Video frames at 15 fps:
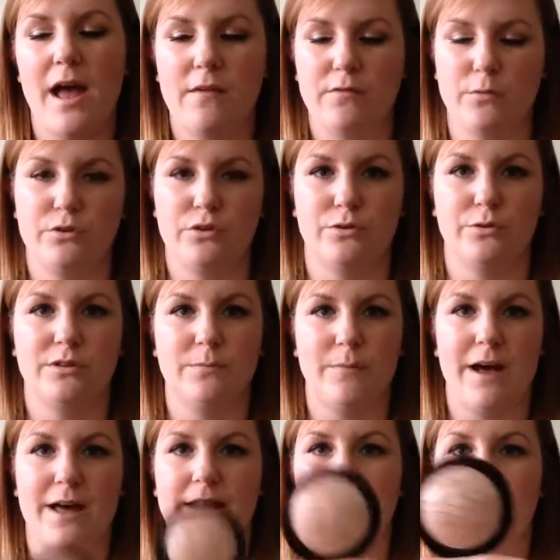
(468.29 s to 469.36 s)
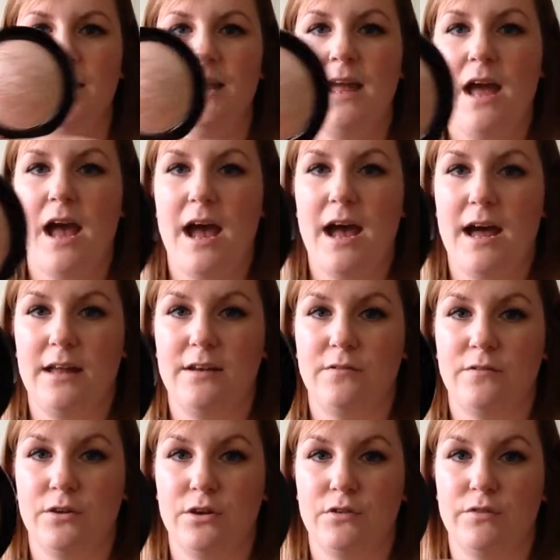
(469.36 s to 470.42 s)
Everyone talks about it, and
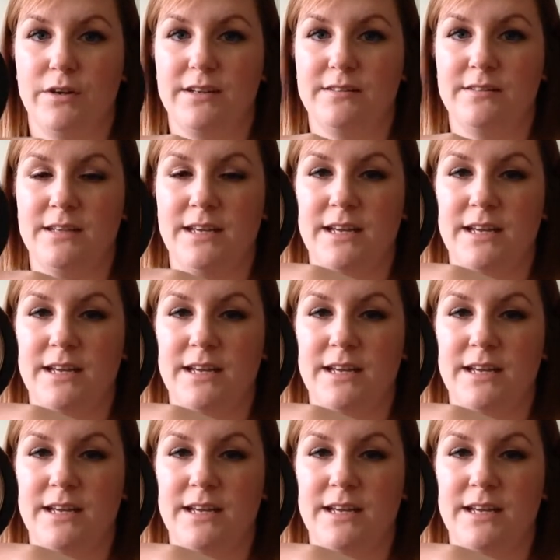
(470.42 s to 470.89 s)
for good reason.